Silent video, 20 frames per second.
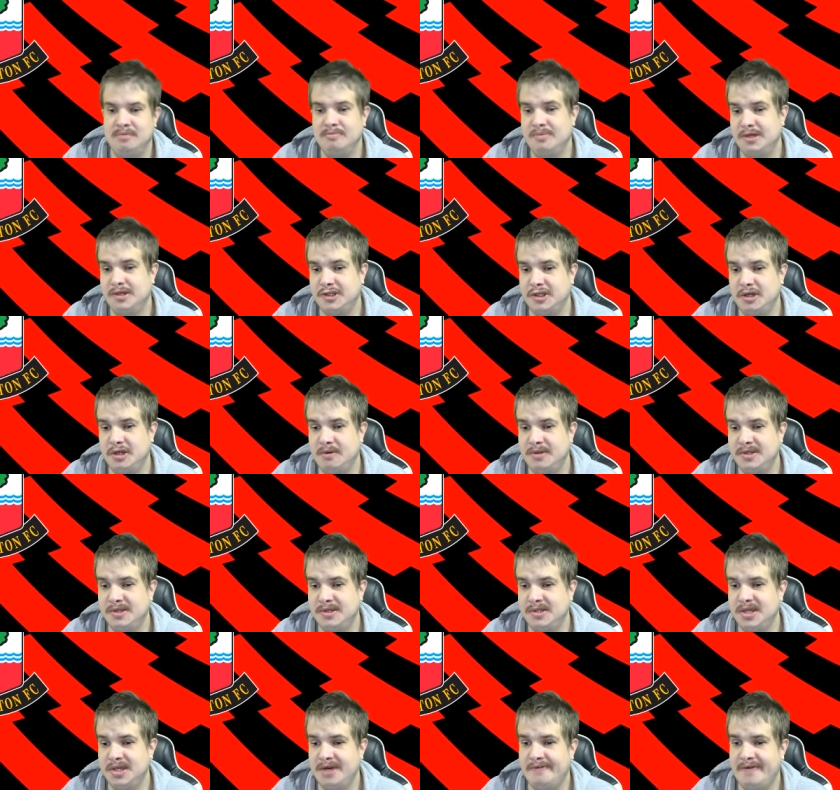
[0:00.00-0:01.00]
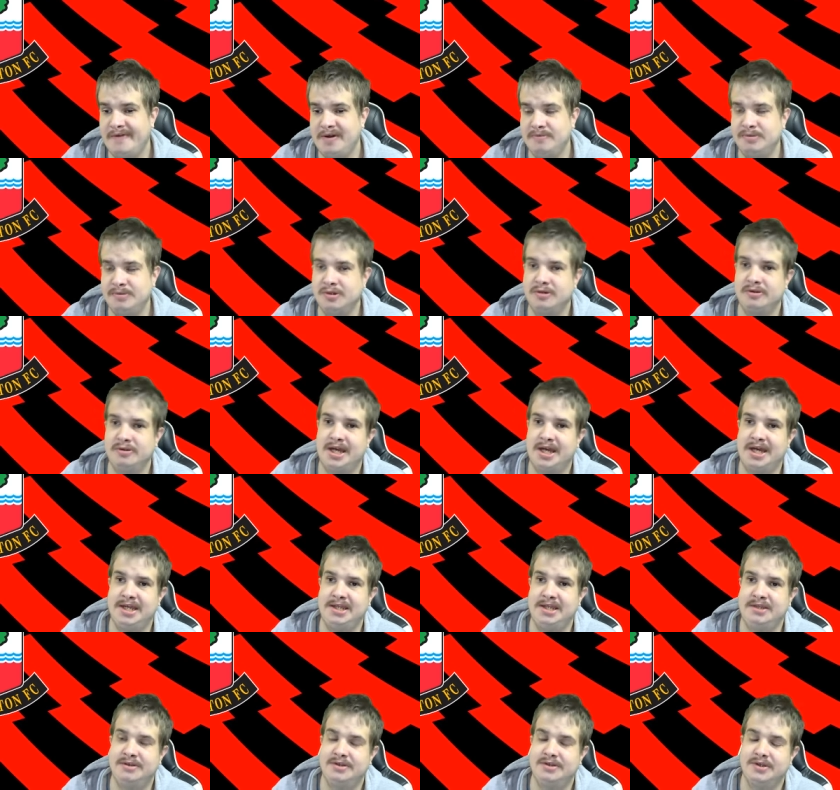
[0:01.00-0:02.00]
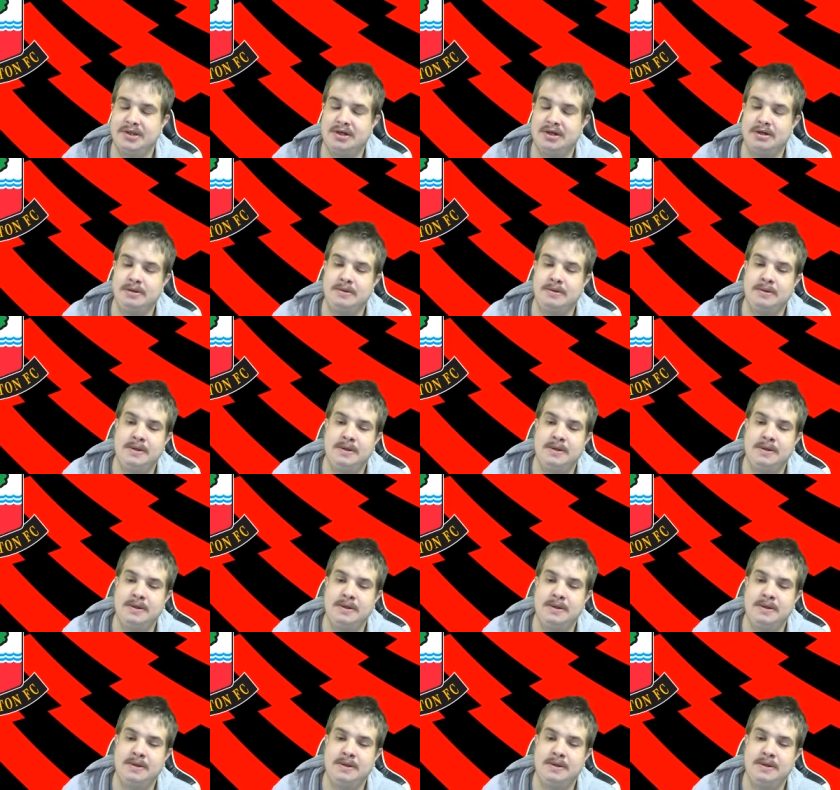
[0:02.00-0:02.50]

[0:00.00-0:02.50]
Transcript: But so are Southampton on that end. So